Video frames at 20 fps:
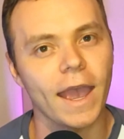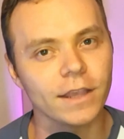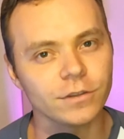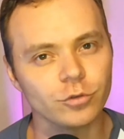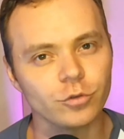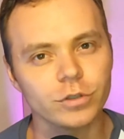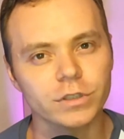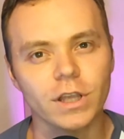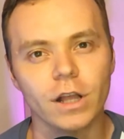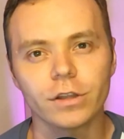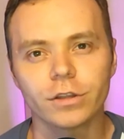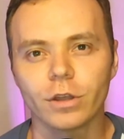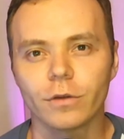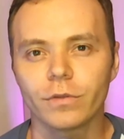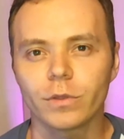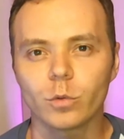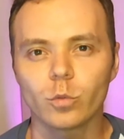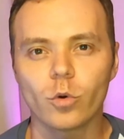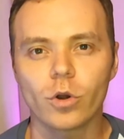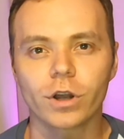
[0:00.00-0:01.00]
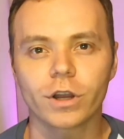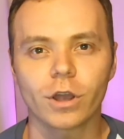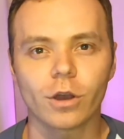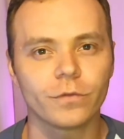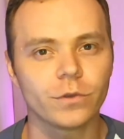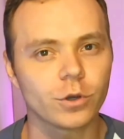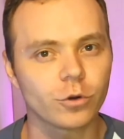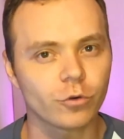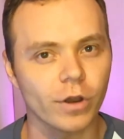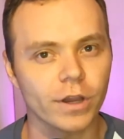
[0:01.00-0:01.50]
As a result of the work
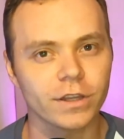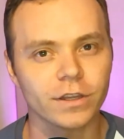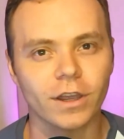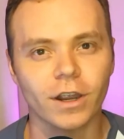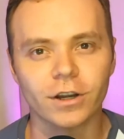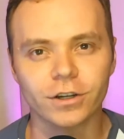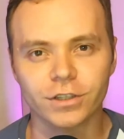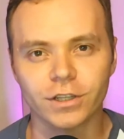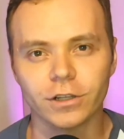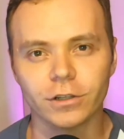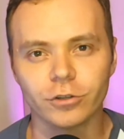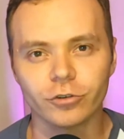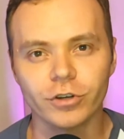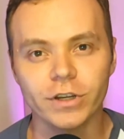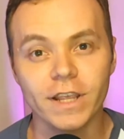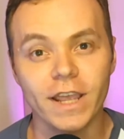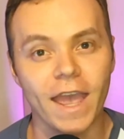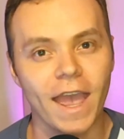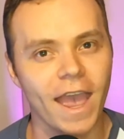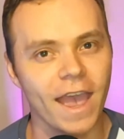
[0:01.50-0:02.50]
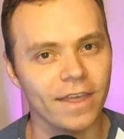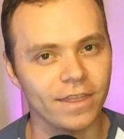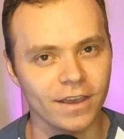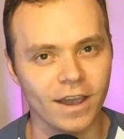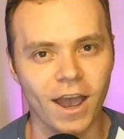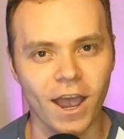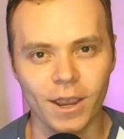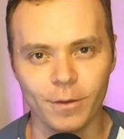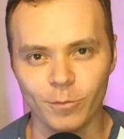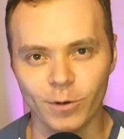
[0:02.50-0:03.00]
of Ukrainian artillery and
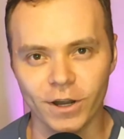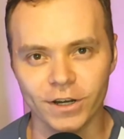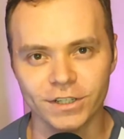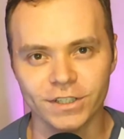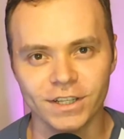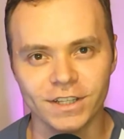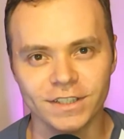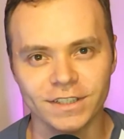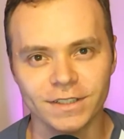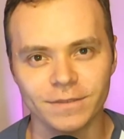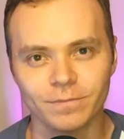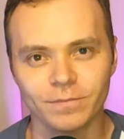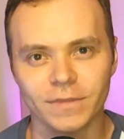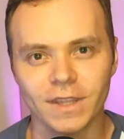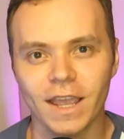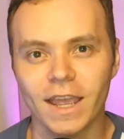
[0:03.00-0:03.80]
the HIMARS,